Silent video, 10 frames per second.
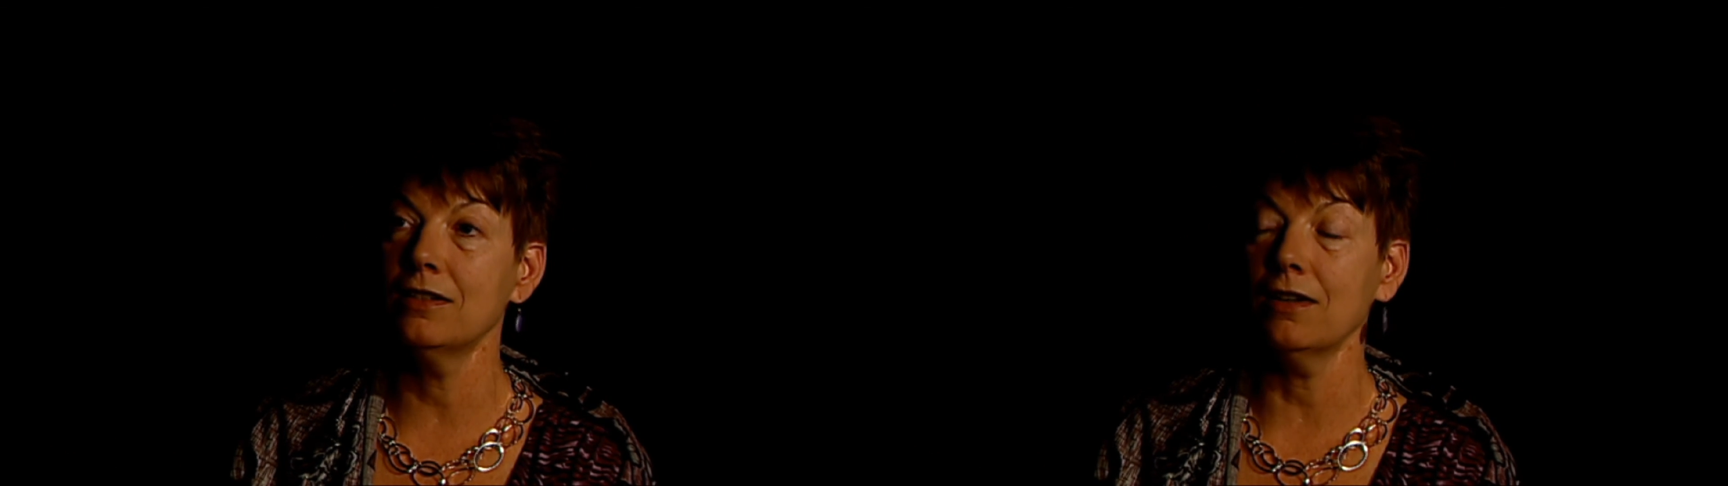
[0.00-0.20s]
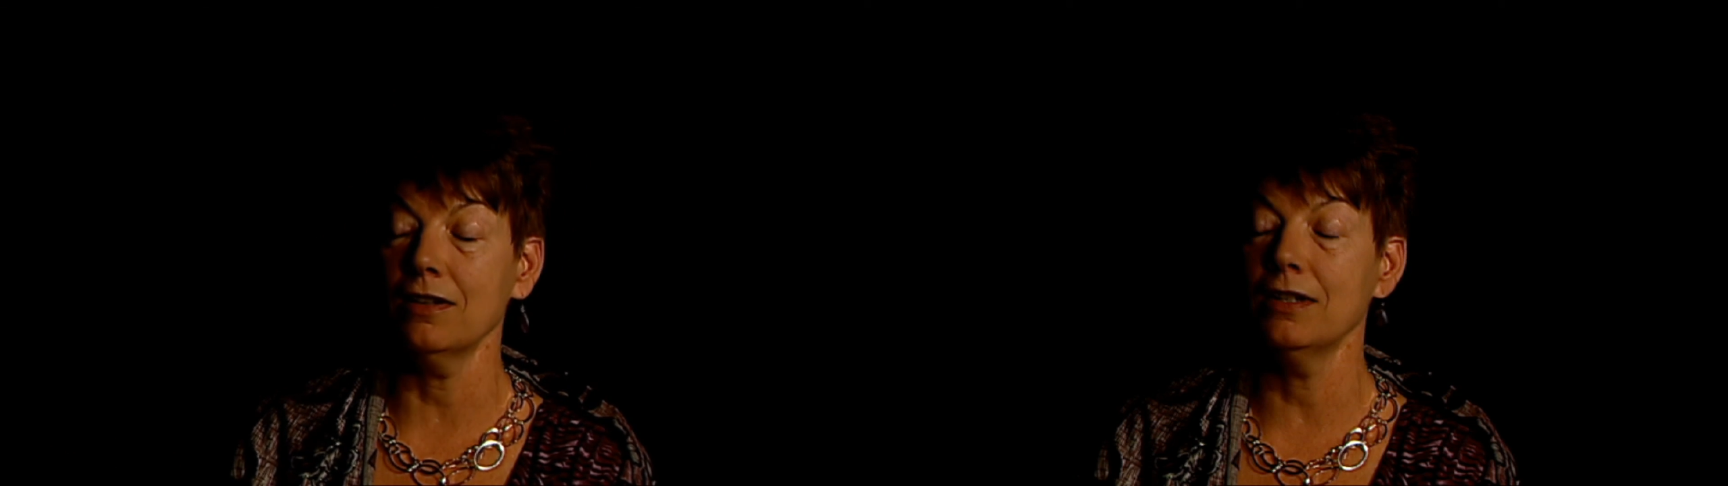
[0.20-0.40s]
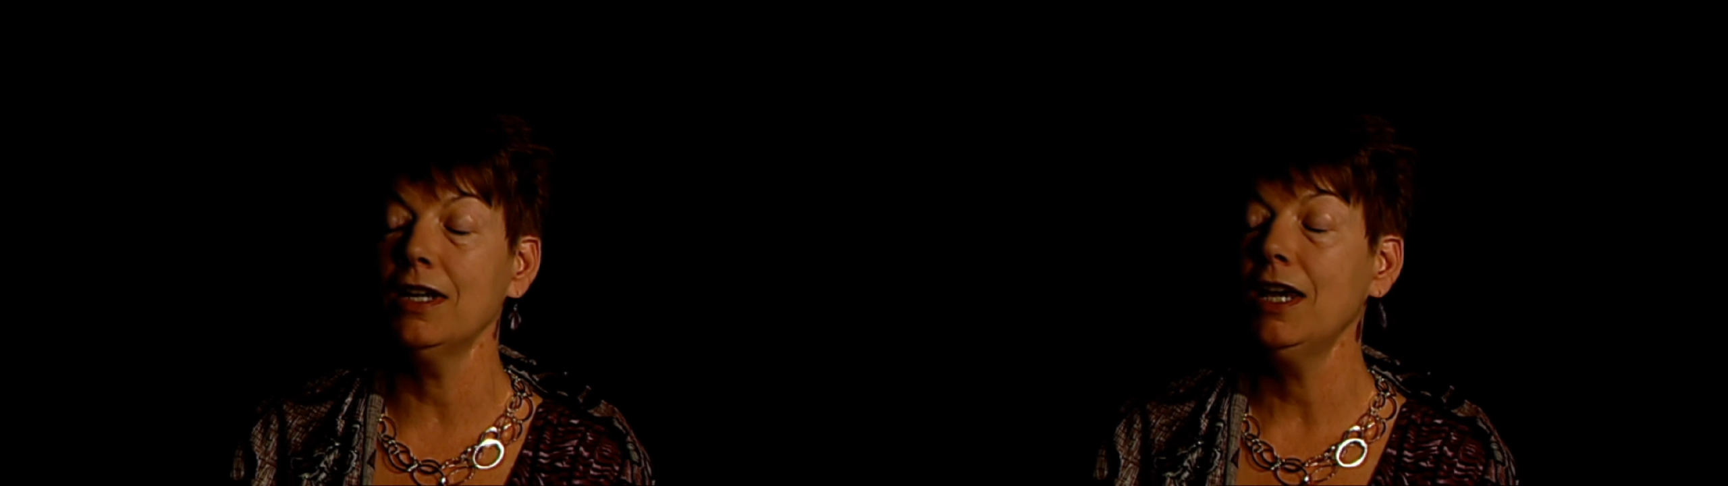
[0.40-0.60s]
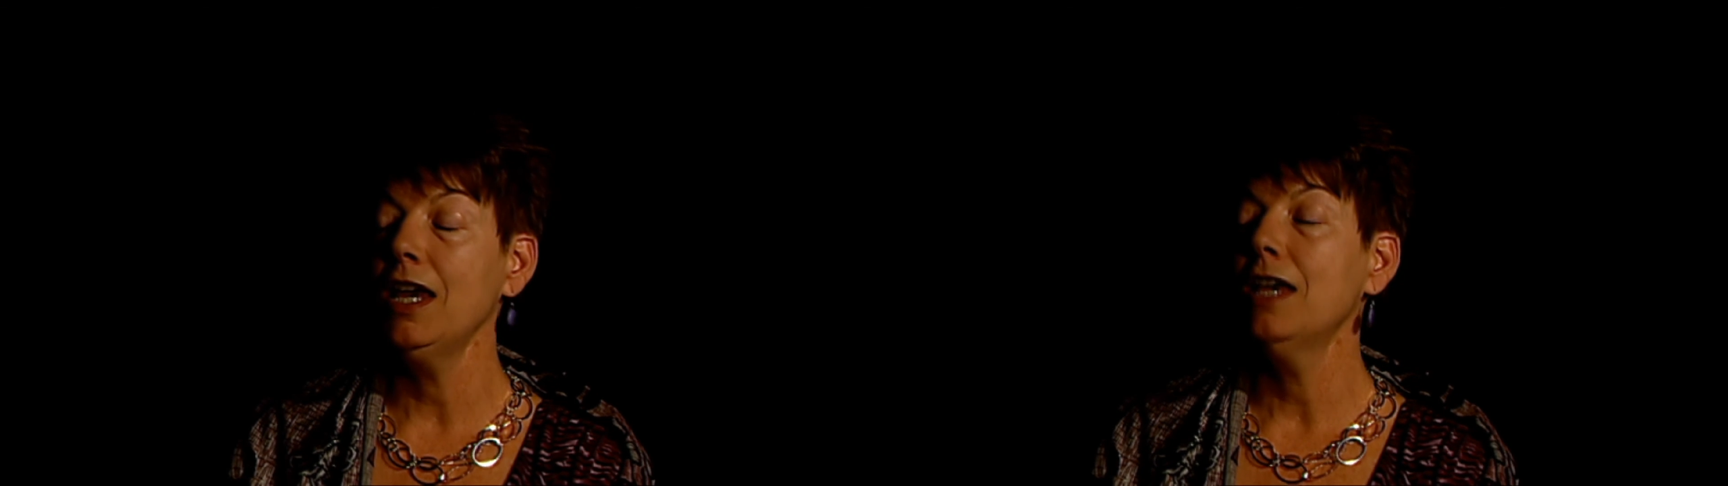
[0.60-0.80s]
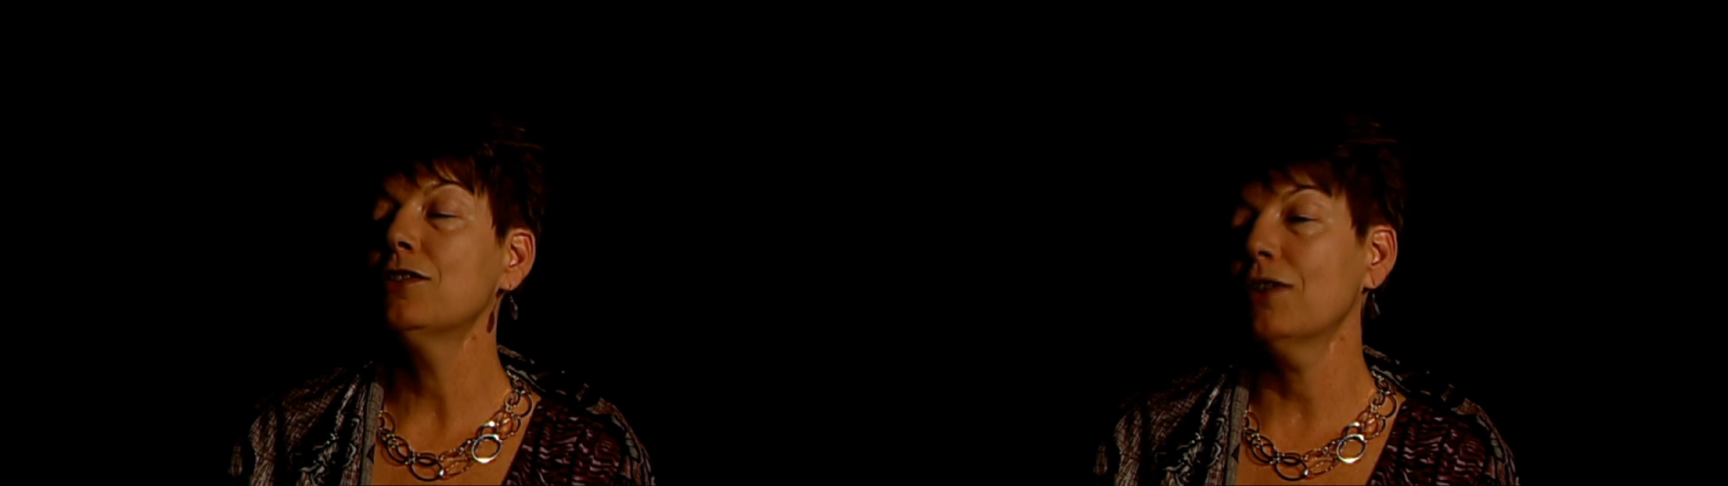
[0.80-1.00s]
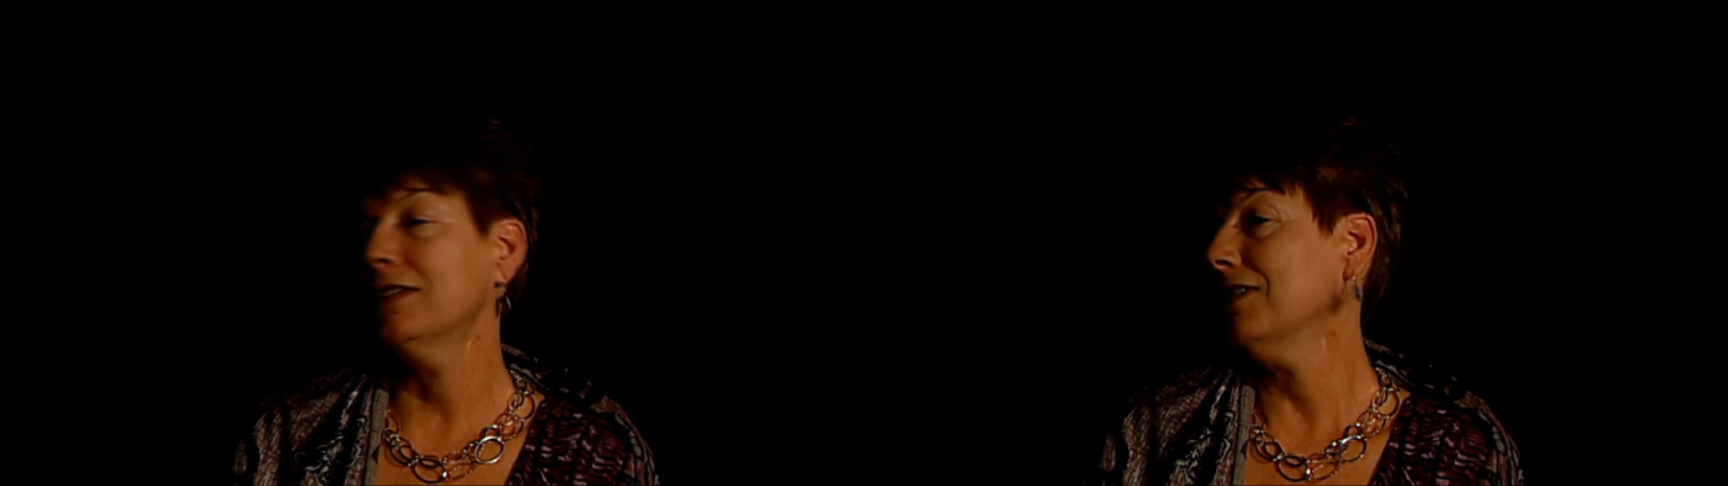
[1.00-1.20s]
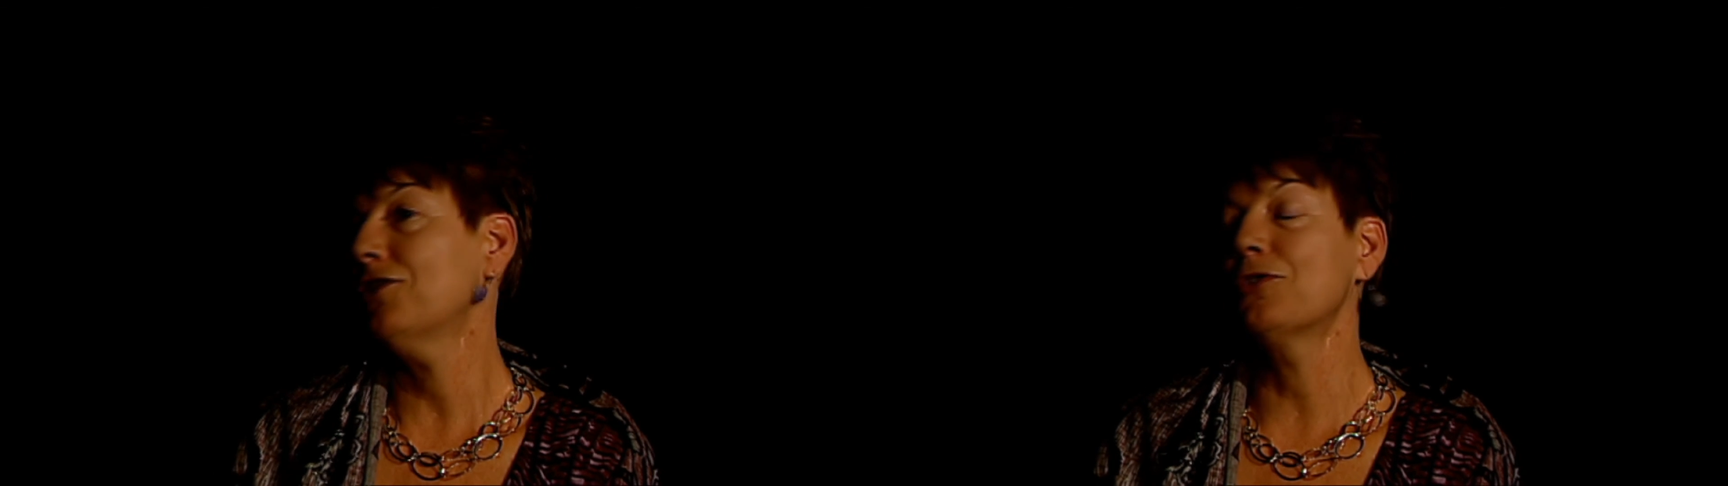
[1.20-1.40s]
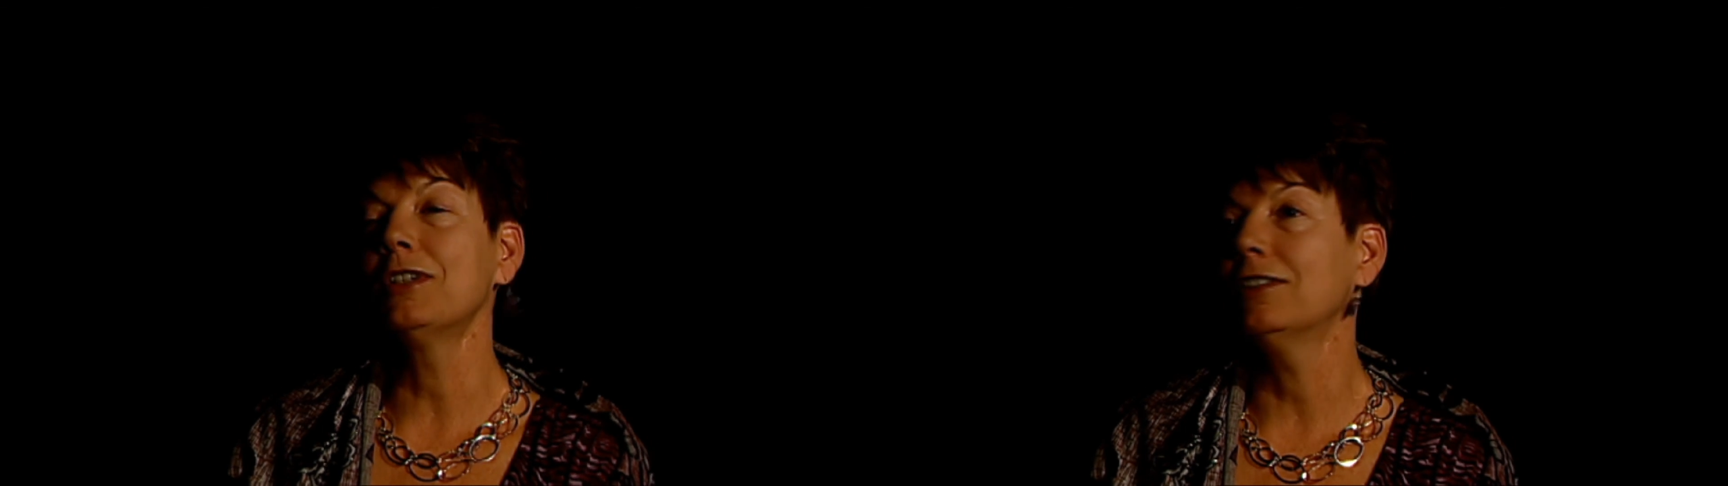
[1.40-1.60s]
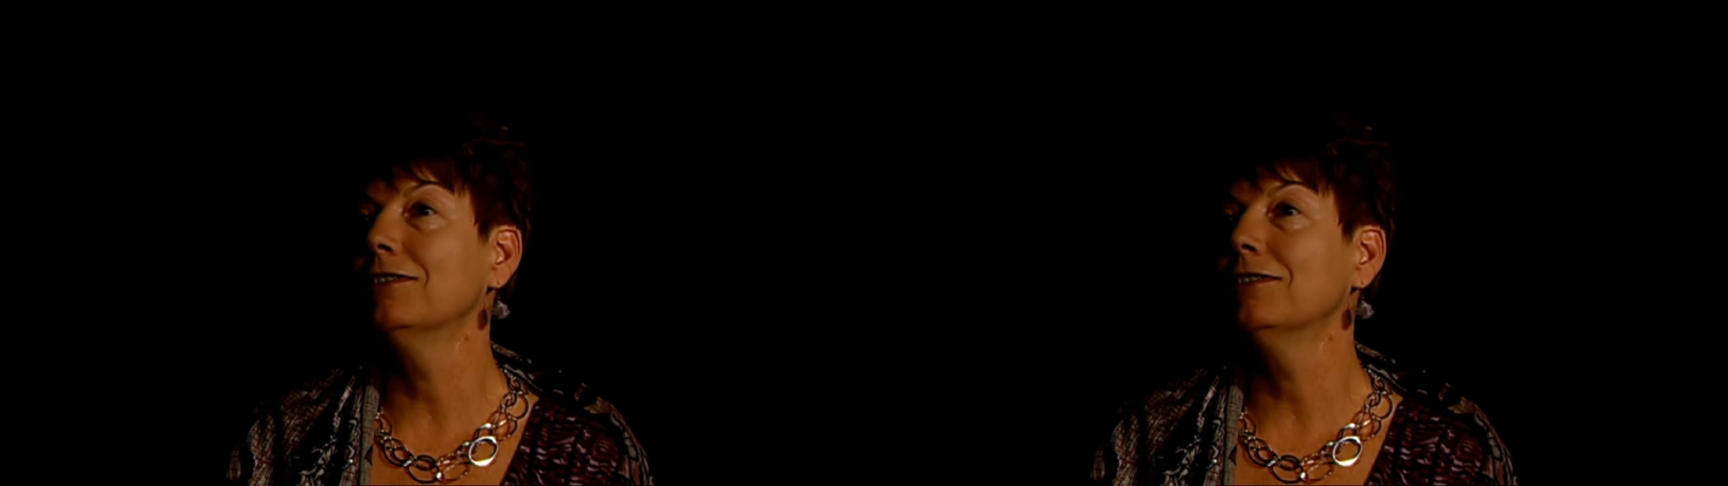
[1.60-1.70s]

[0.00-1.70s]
done. So I said, sure.